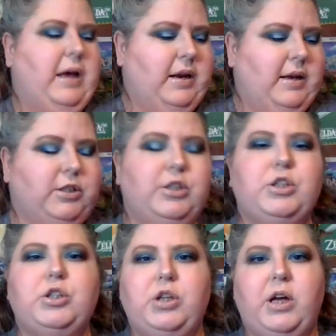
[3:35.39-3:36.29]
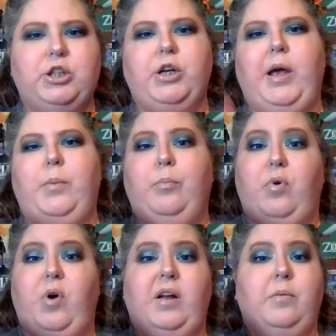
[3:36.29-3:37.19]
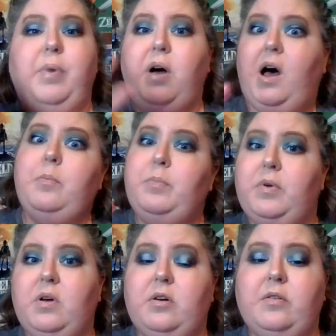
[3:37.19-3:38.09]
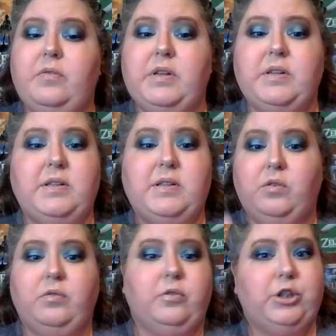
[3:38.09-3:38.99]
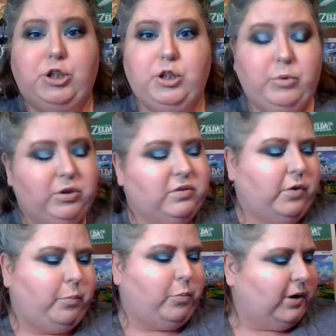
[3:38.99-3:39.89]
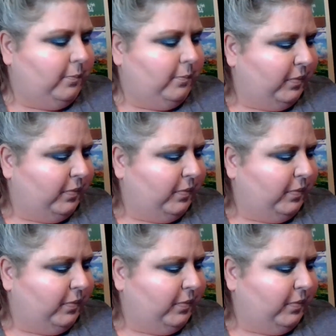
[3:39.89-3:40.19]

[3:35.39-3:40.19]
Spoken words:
It's such a bright pop of the silvery shimmer. It's very pretty.